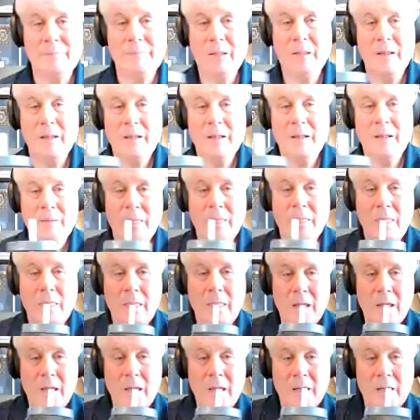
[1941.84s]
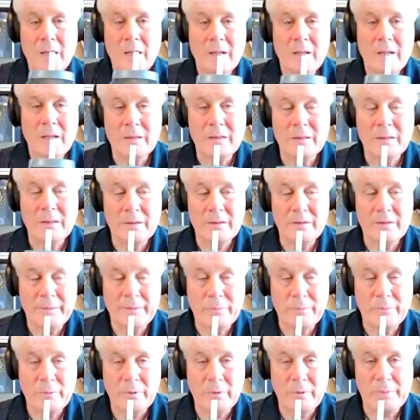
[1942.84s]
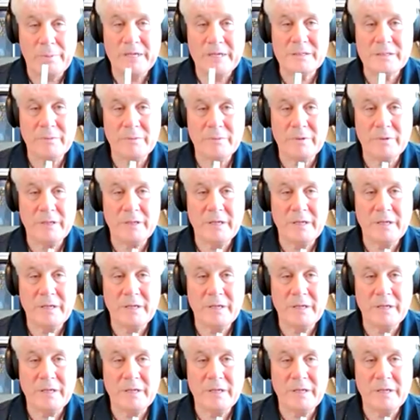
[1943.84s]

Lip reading: EF-1 or EF-18 Hornets.